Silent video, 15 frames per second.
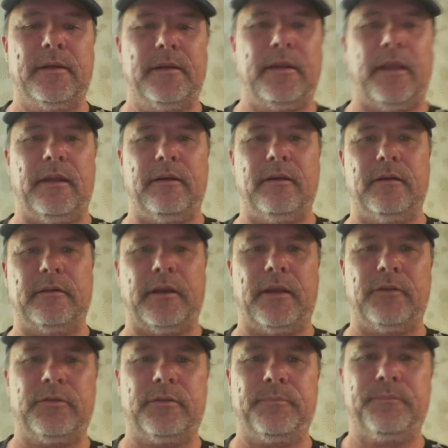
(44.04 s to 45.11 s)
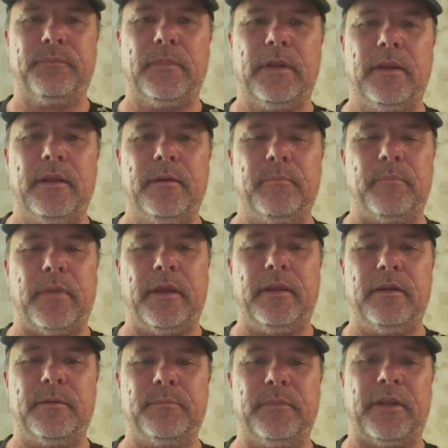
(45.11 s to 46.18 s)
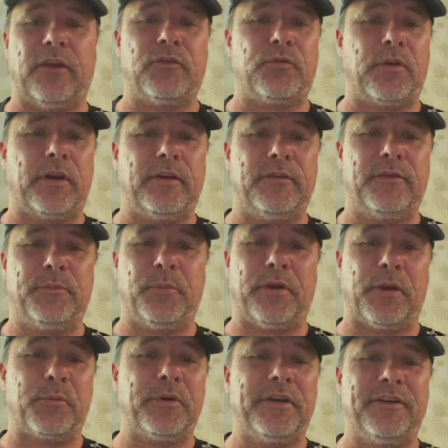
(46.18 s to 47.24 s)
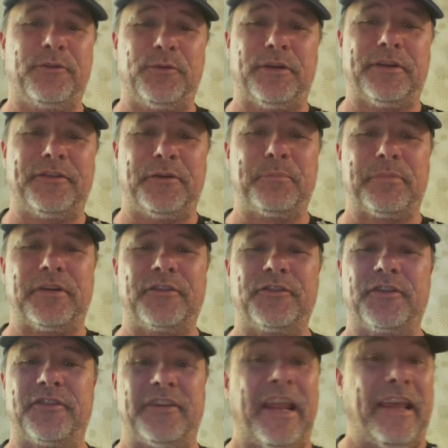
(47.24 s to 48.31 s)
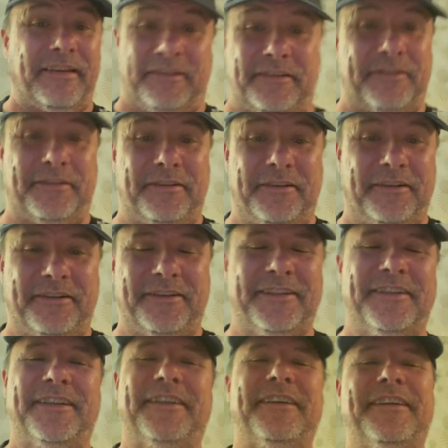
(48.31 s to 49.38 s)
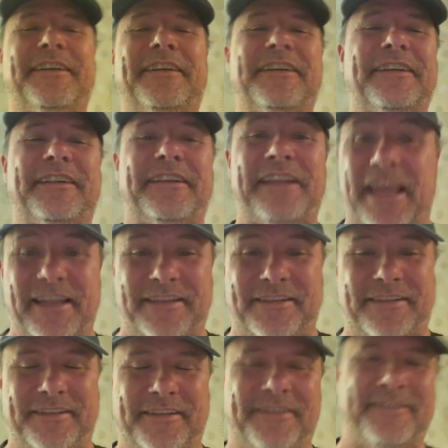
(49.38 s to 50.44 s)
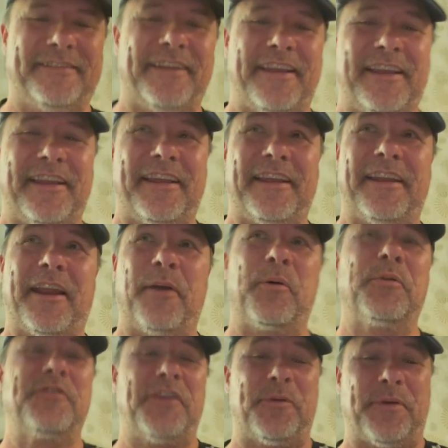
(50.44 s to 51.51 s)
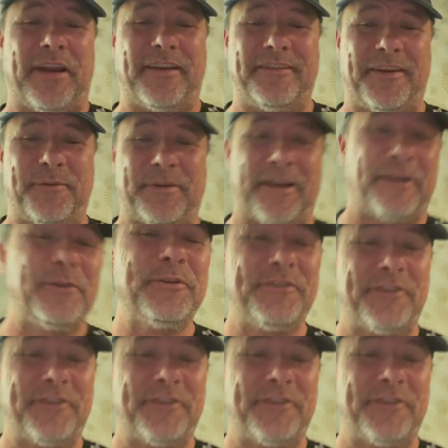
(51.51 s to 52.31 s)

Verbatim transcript: Hey Deal Dash, my um catchphrase when I win is really simple. It's just yes, yes, and I won't say what I say when I lose